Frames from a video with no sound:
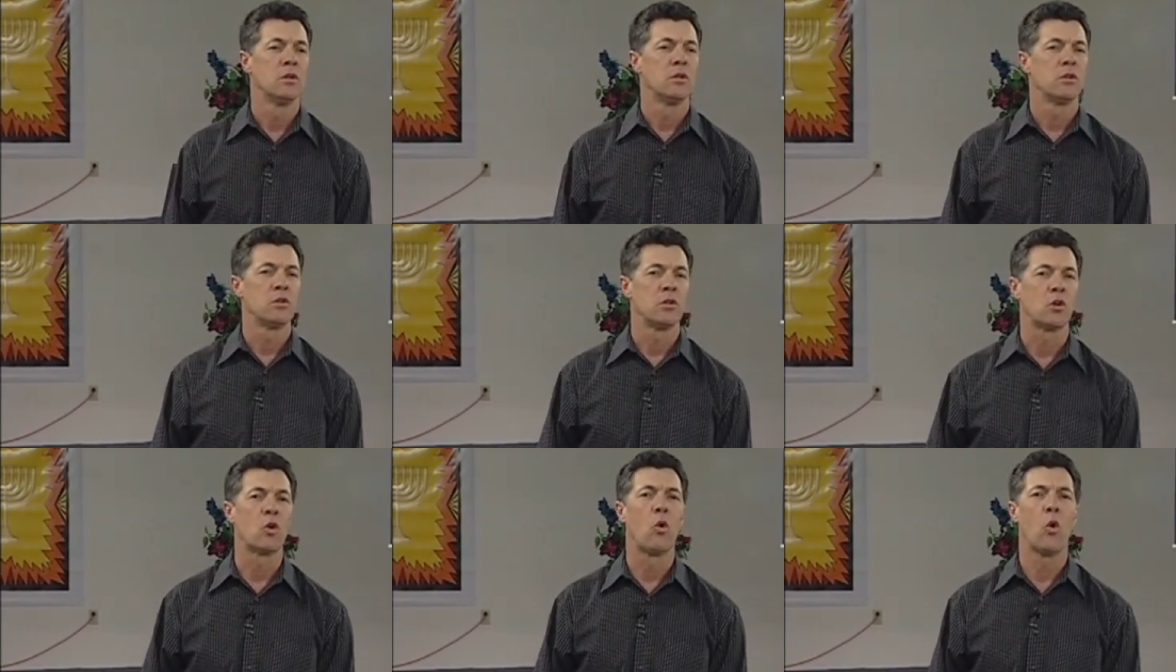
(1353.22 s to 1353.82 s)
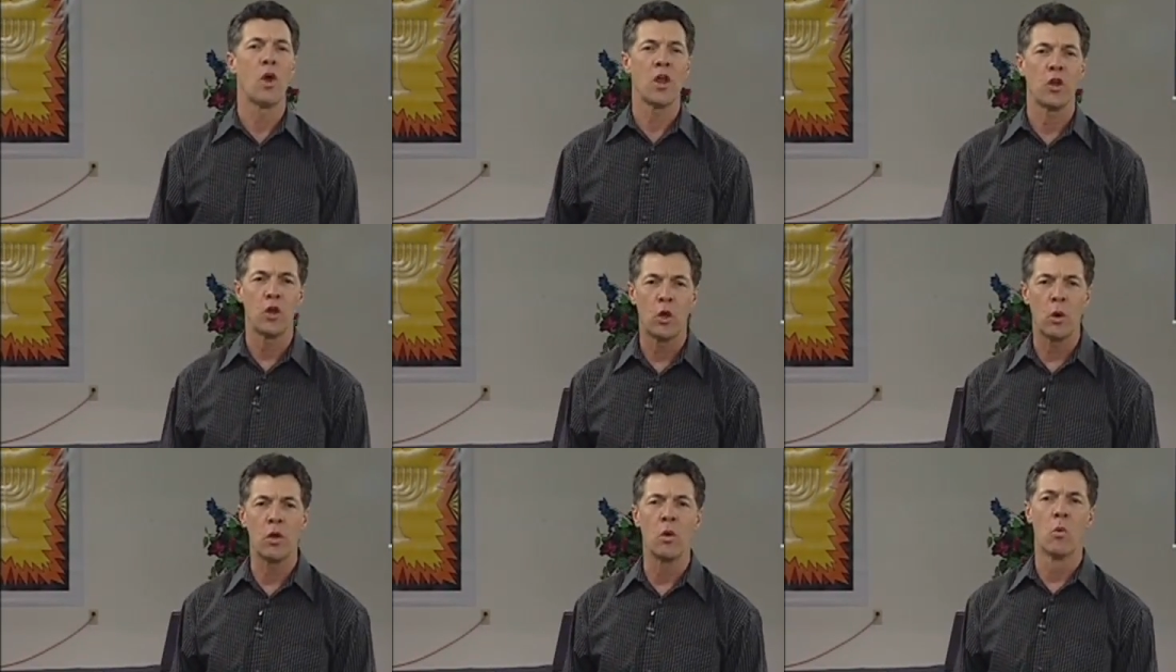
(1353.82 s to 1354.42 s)
to quit
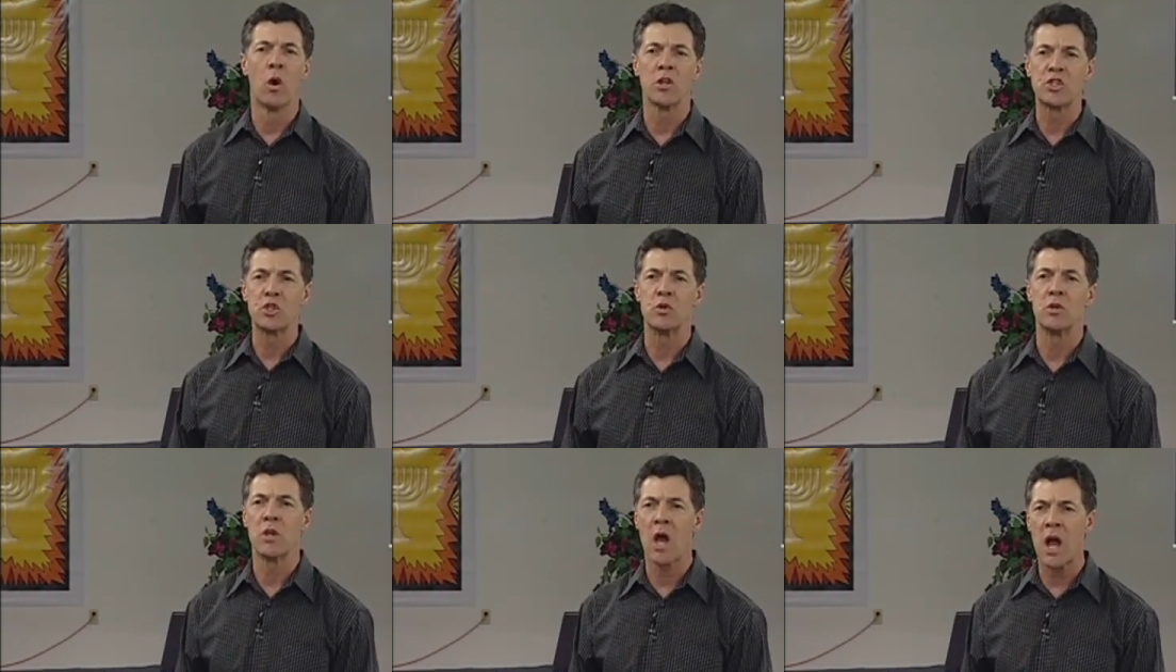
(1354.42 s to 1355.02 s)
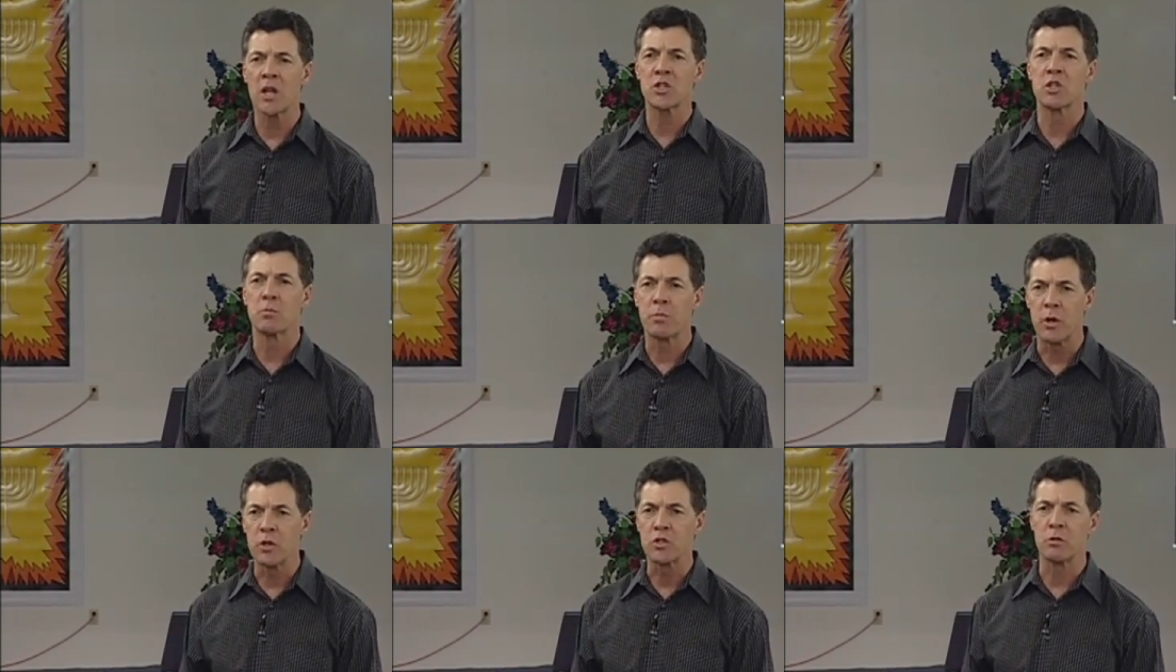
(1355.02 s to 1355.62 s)
doing what you're not
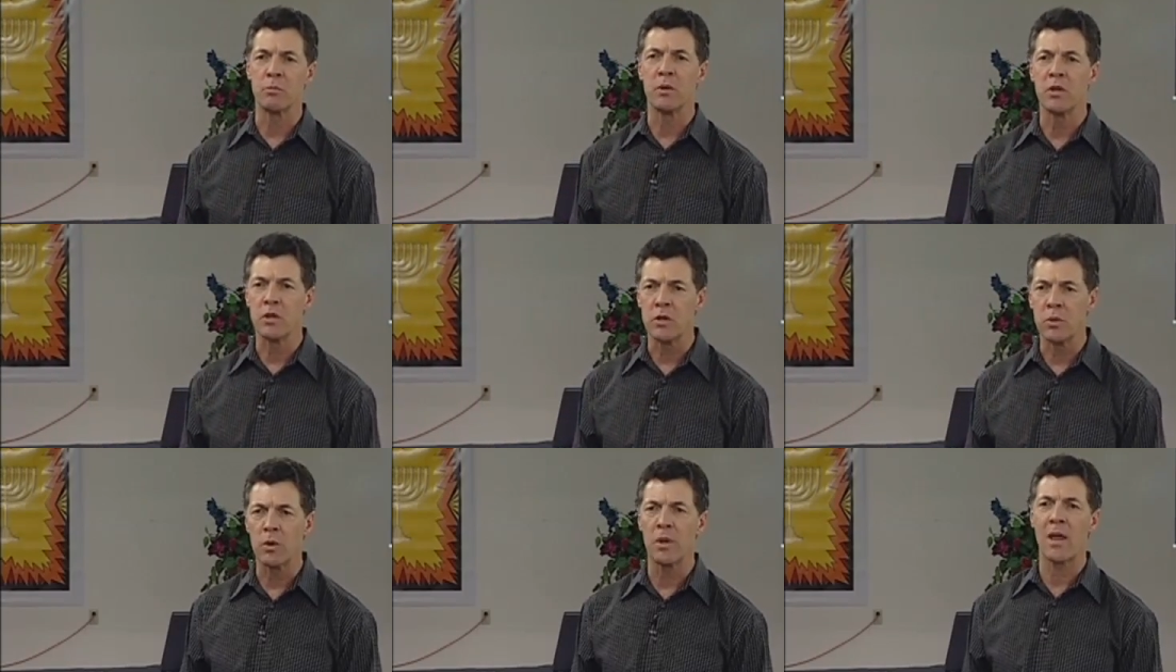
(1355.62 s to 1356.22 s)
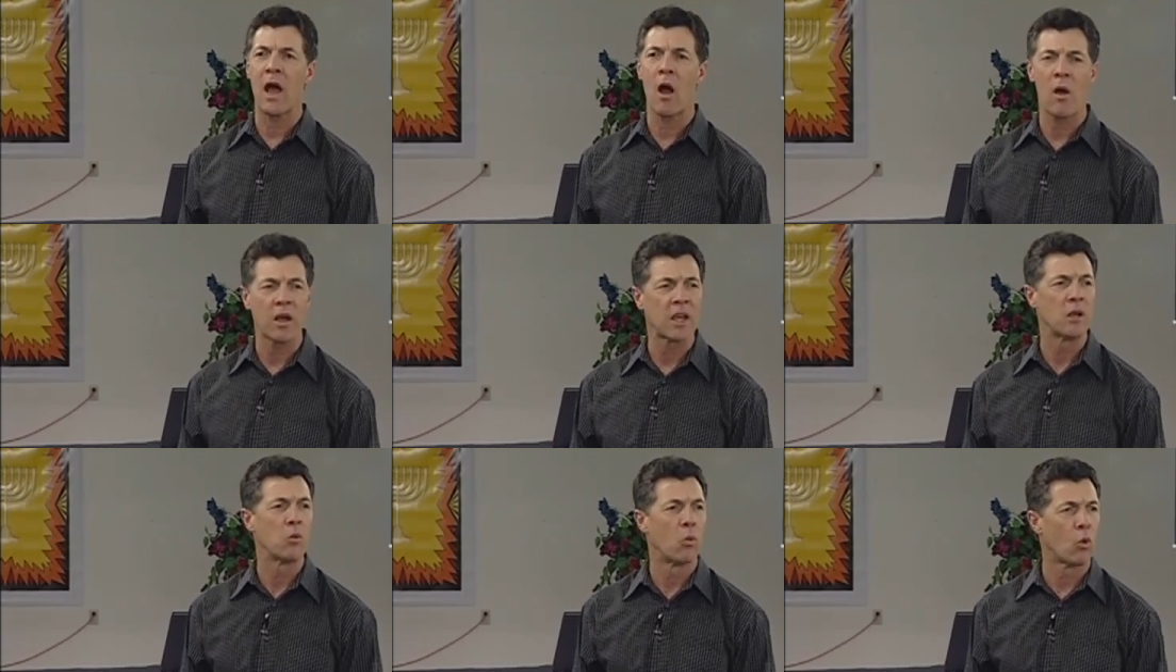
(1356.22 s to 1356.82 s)
supposed to be doing, now I
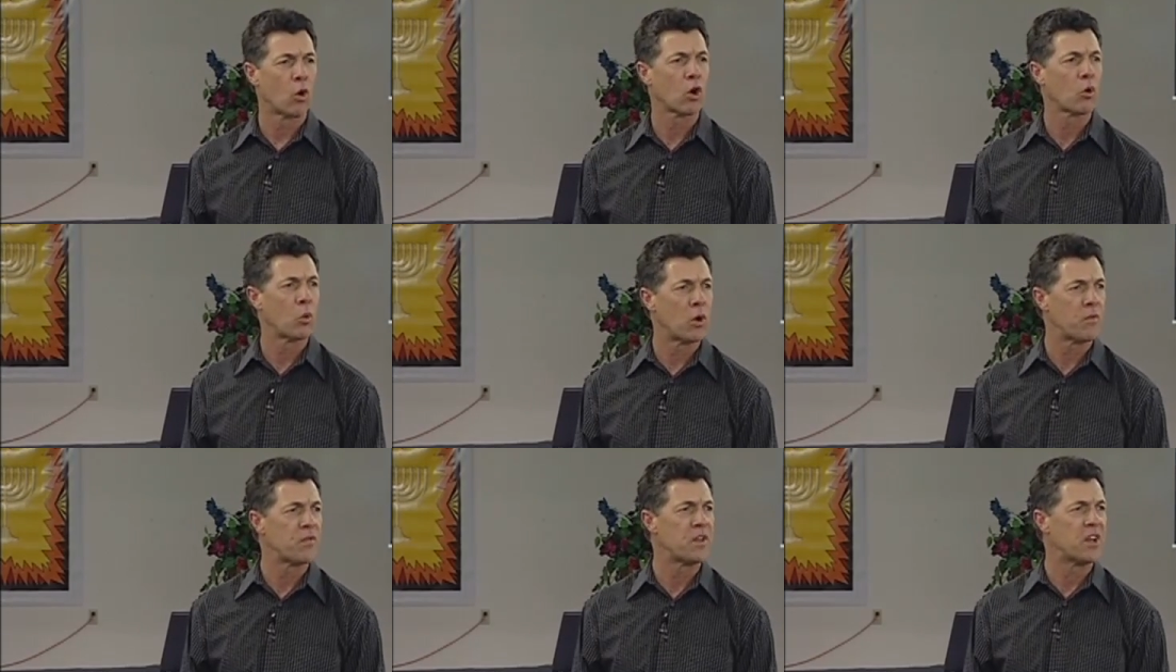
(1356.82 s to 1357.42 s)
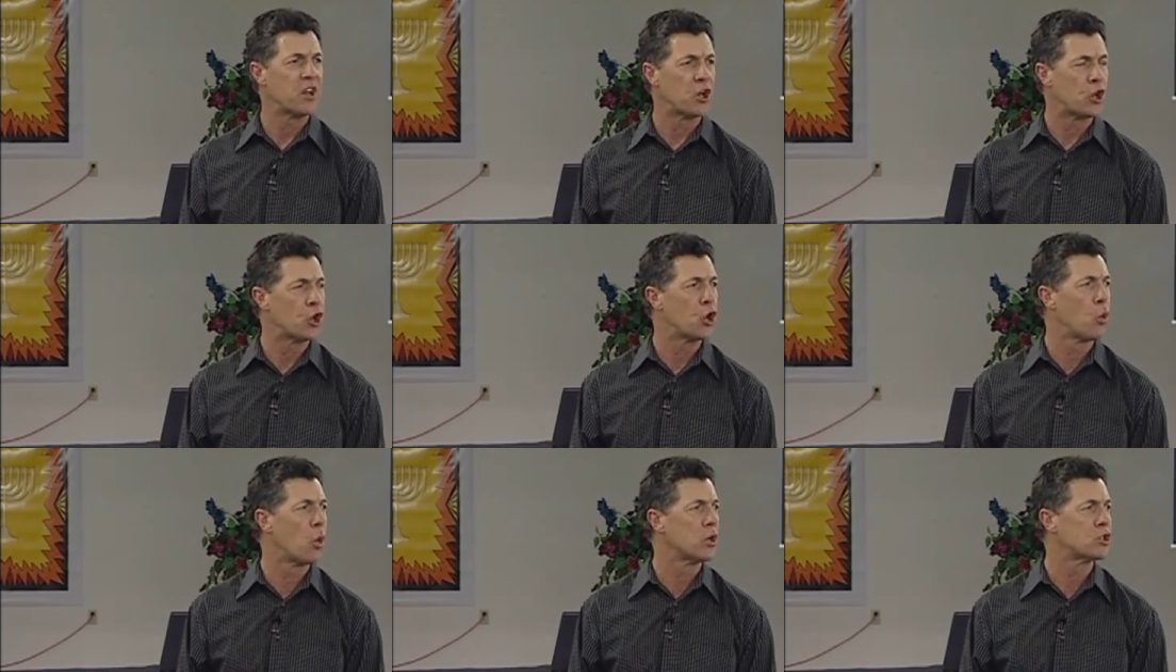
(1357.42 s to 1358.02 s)
can work with you to
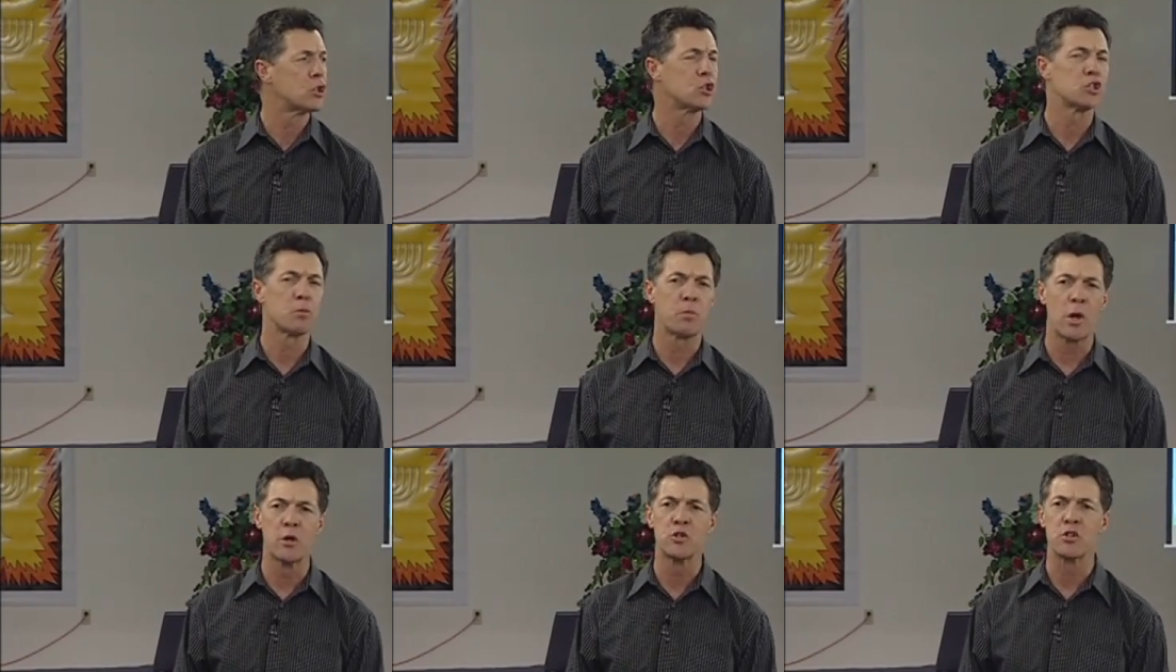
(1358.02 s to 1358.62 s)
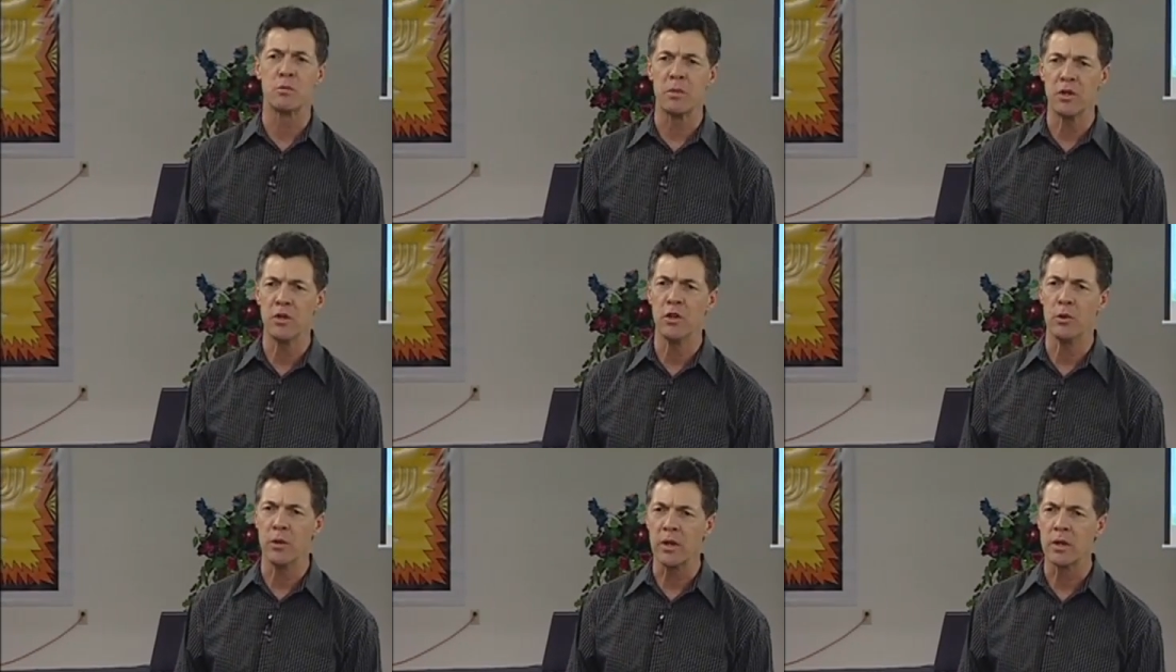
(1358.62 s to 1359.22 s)
do what you're supposed to be
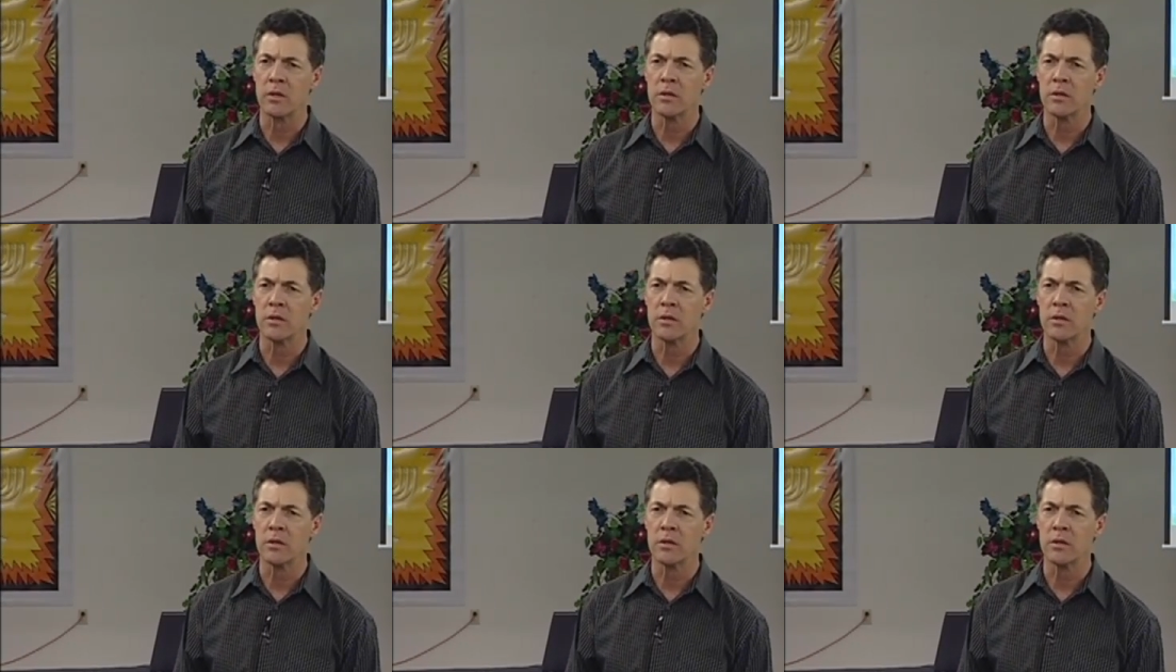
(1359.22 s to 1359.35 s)
doing.